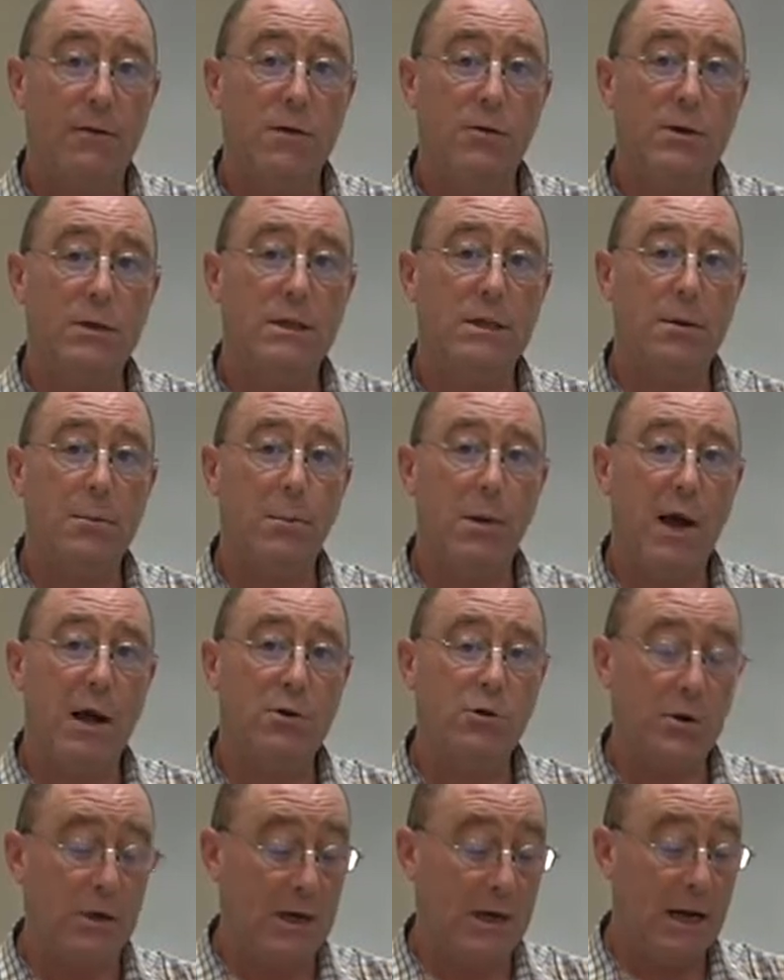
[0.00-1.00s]
there isn't a
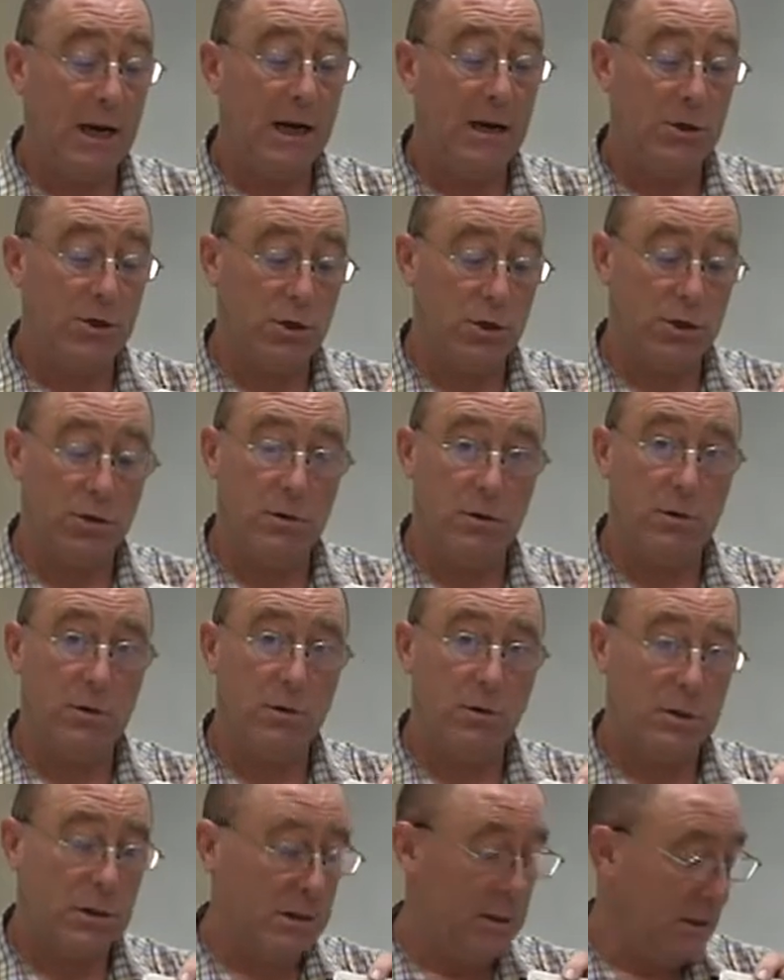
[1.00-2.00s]
battery, an energy
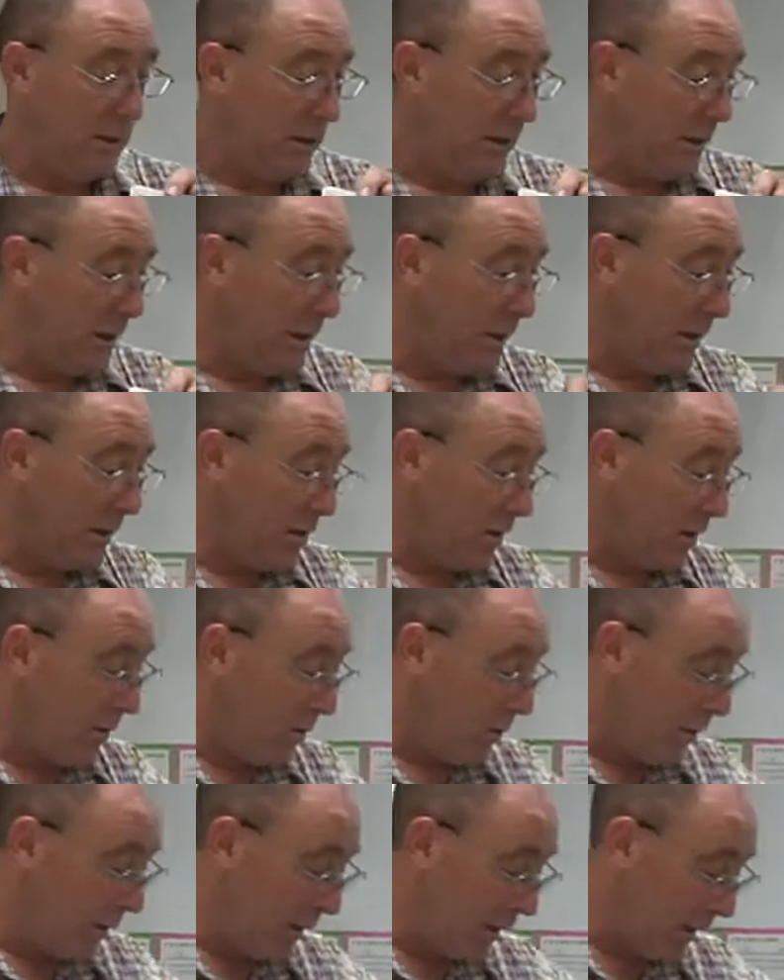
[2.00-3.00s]
source, then they
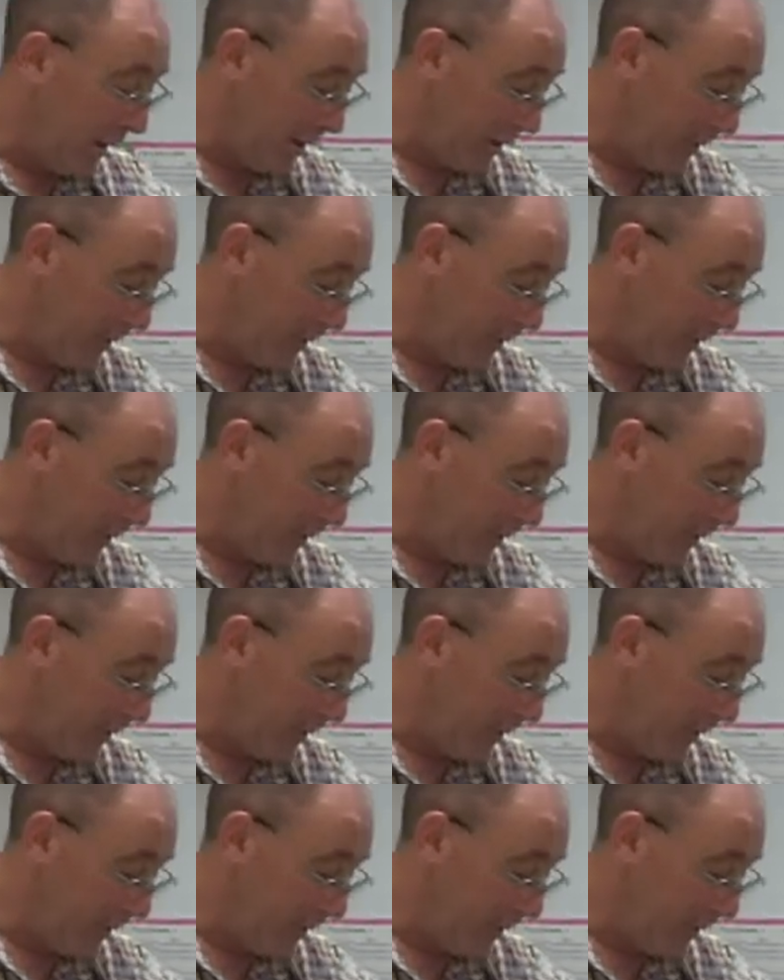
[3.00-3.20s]
stop working.